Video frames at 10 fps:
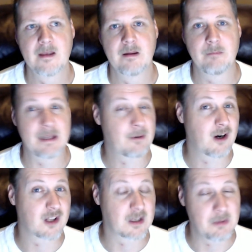be a part
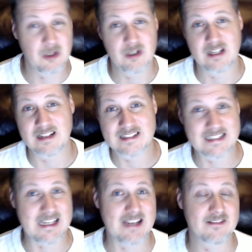of the community to
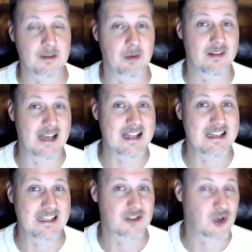see if something like that
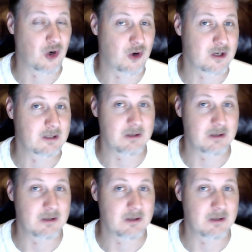is occurring,